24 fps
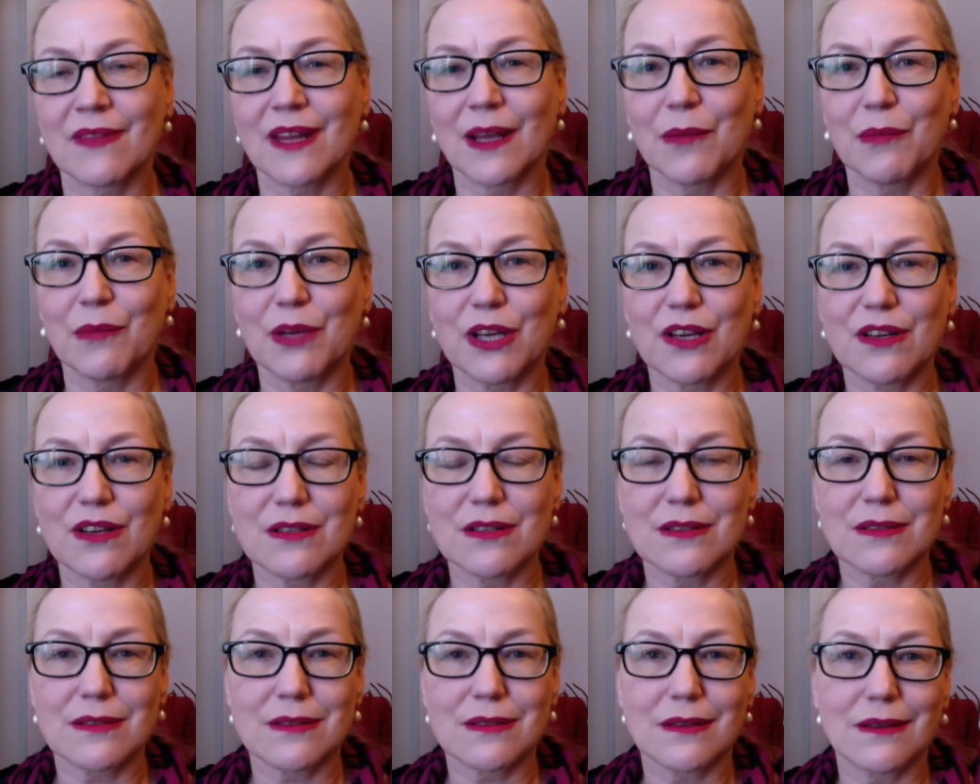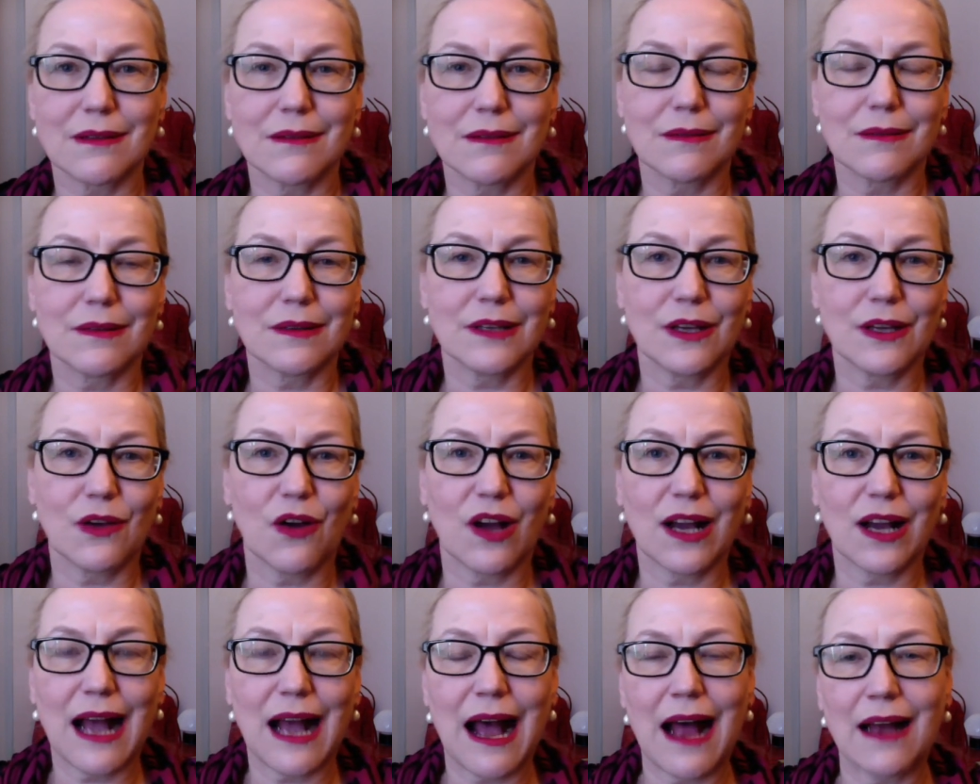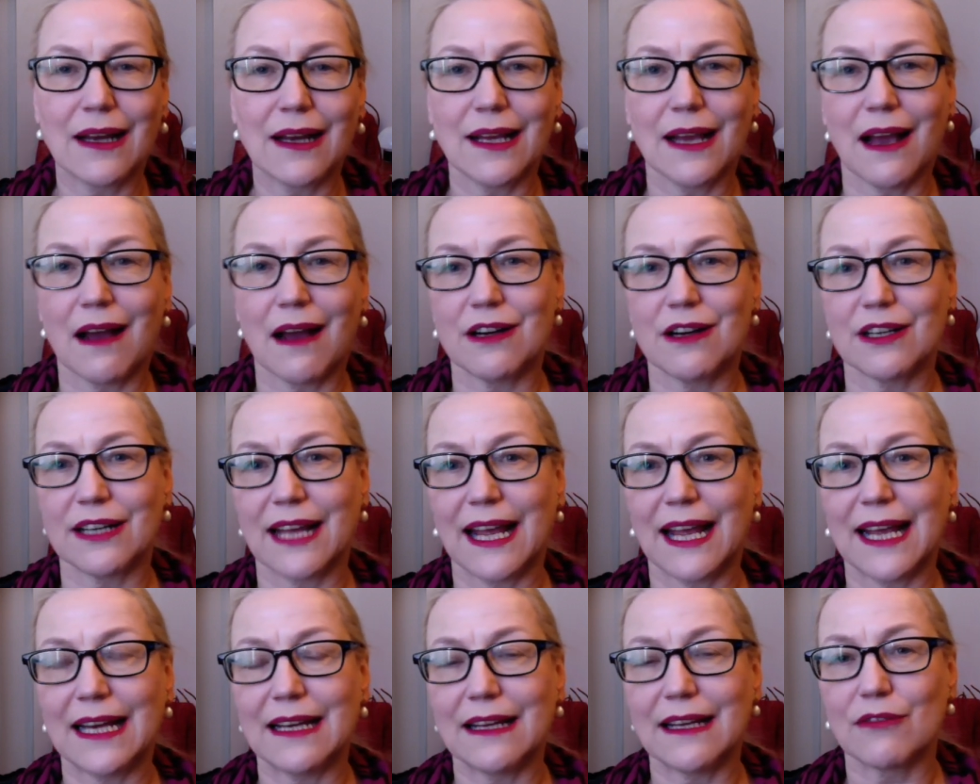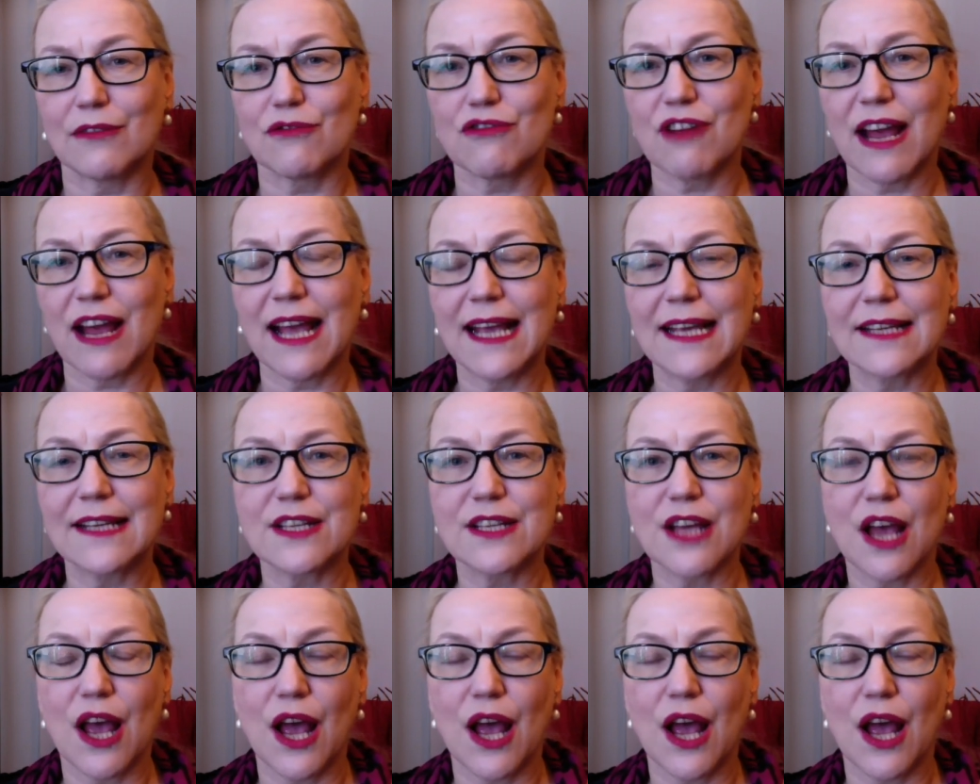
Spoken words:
Because the Oankali are an alien race